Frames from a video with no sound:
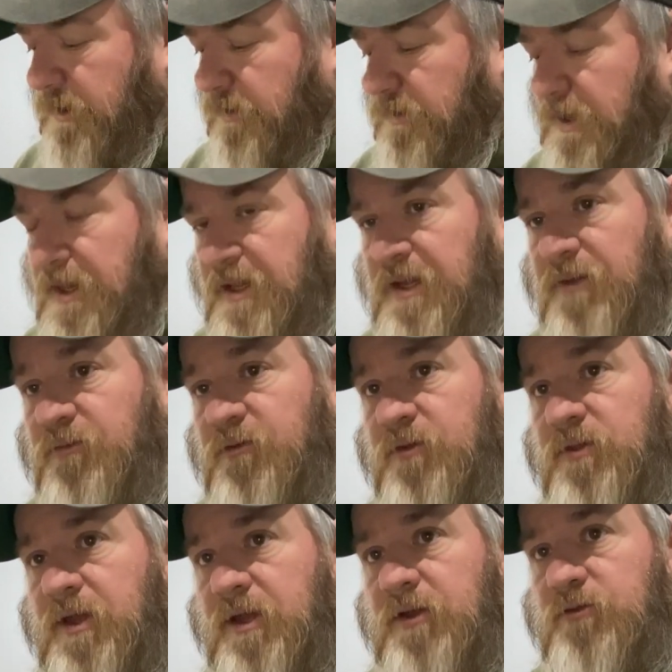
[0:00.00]
That keeps the
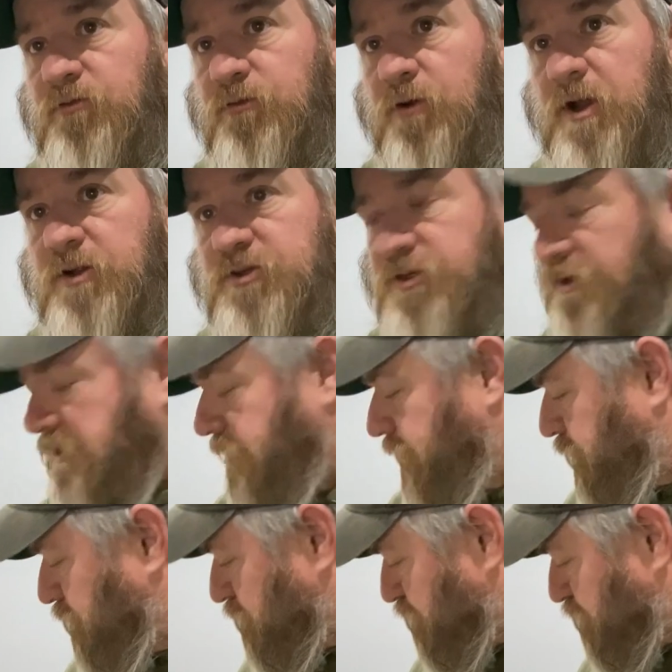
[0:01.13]
things fresh still.